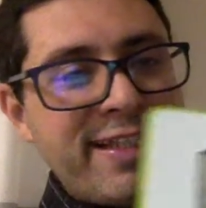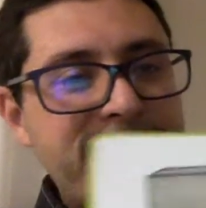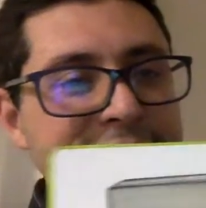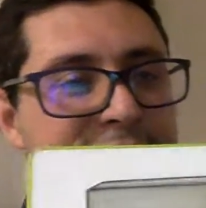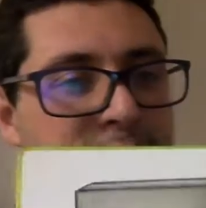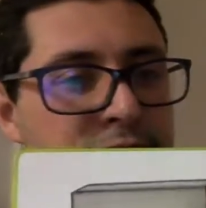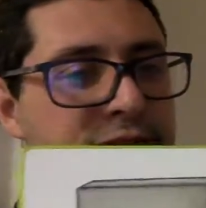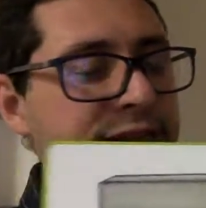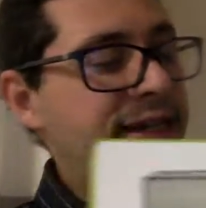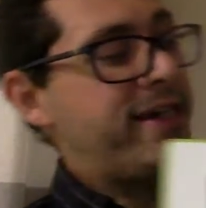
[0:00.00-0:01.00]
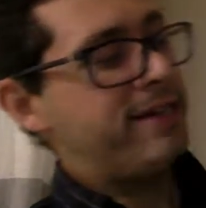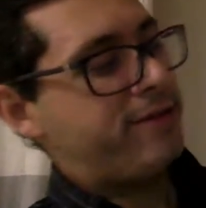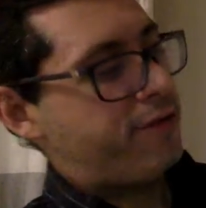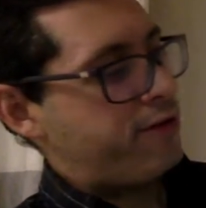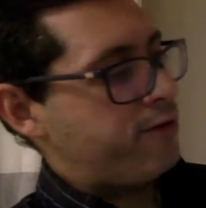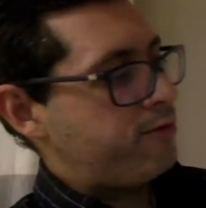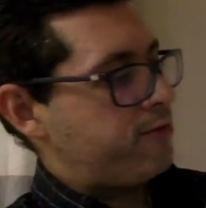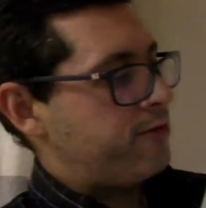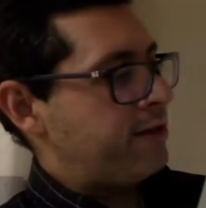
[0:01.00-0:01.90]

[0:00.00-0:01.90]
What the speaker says: does look pretty nice though.